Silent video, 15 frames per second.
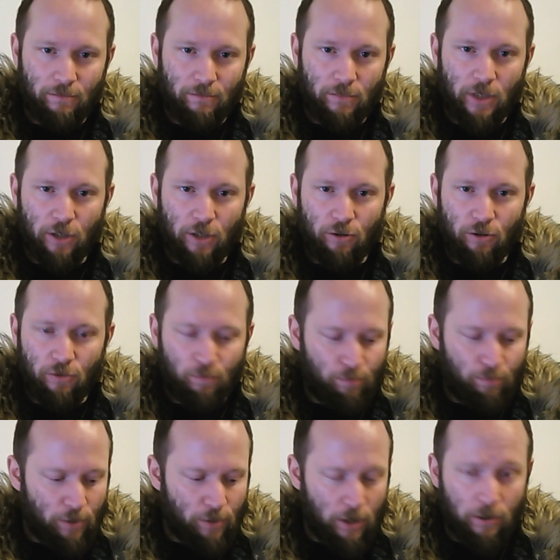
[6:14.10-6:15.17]
tend to
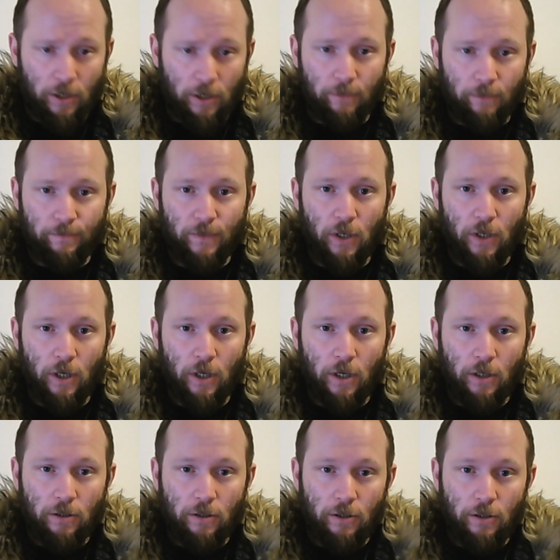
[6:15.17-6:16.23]
pronounce it.
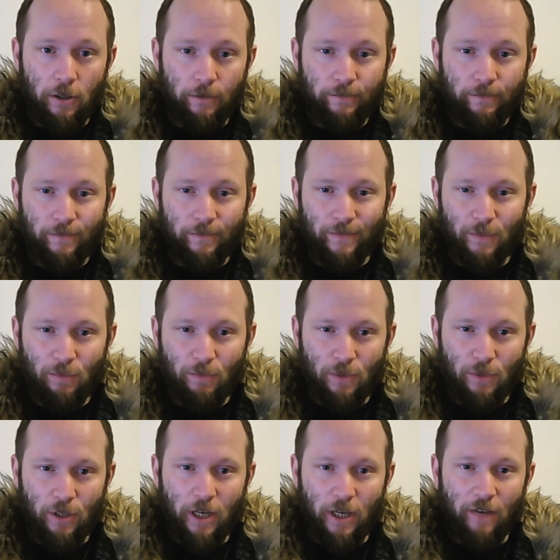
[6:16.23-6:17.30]
So, I'm
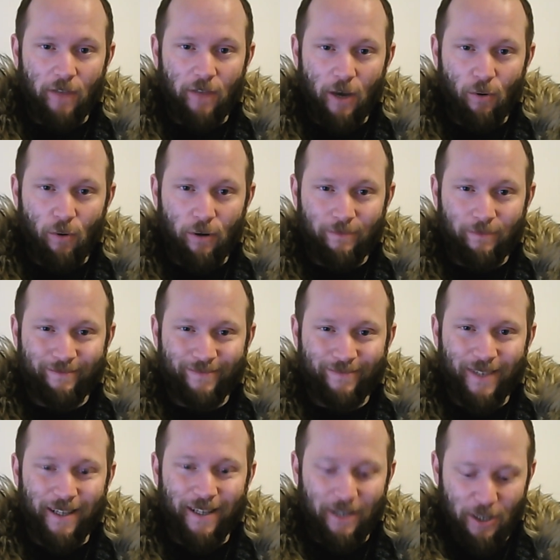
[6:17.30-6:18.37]
going to have that one
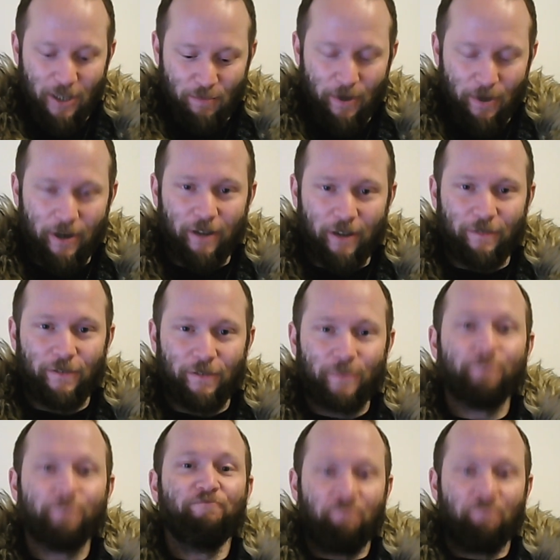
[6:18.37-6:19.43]
in the spirit of
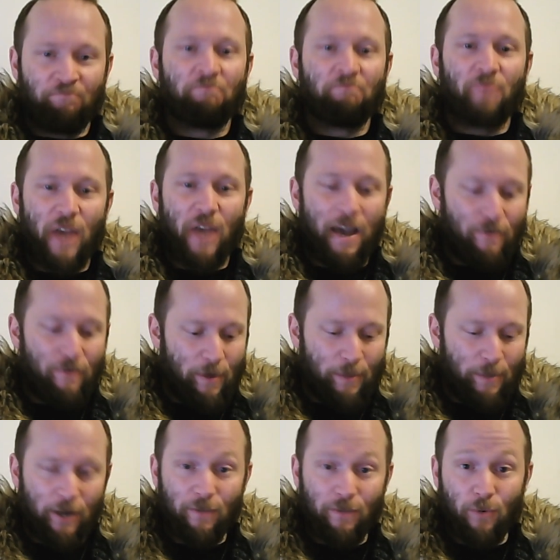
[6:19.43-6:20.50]
every
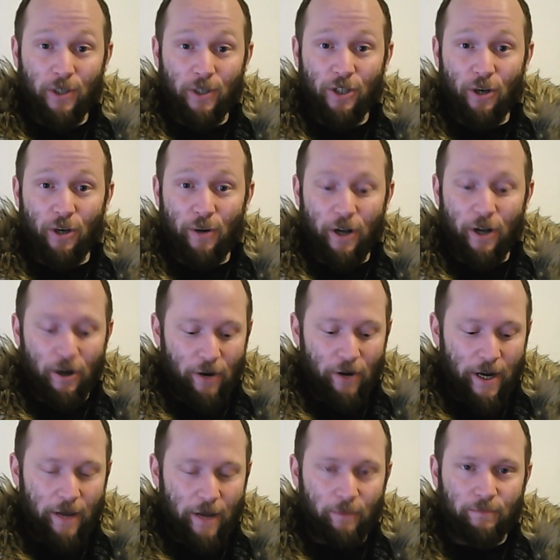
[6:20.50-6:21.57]
bit of what's going on
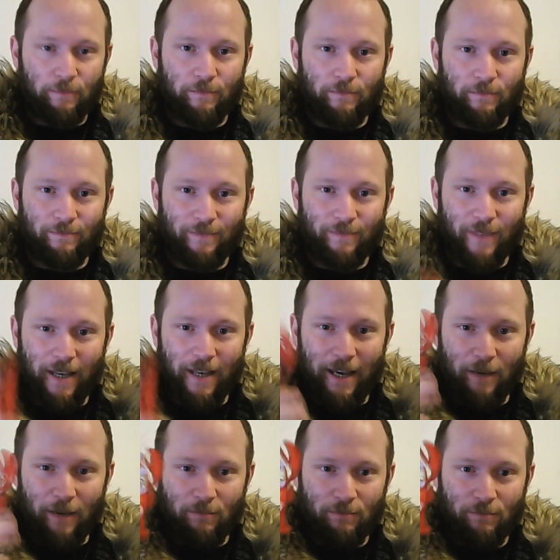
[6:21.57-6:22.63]
right now.
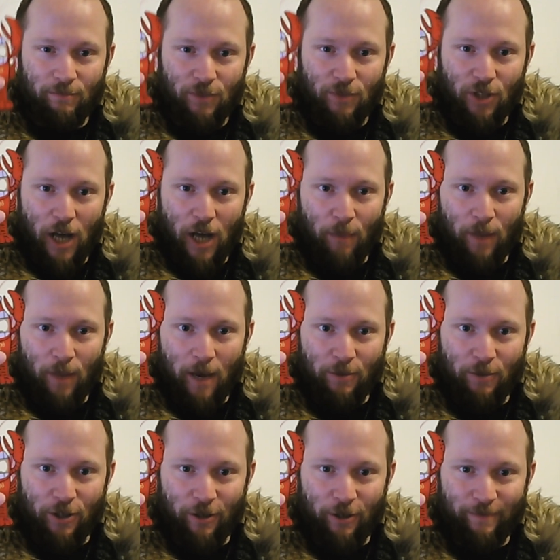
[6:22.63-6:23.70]
Hey, top
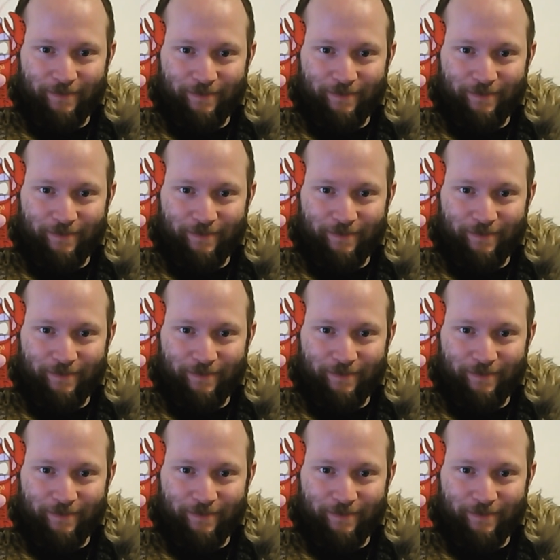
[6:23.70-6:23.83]
lobster.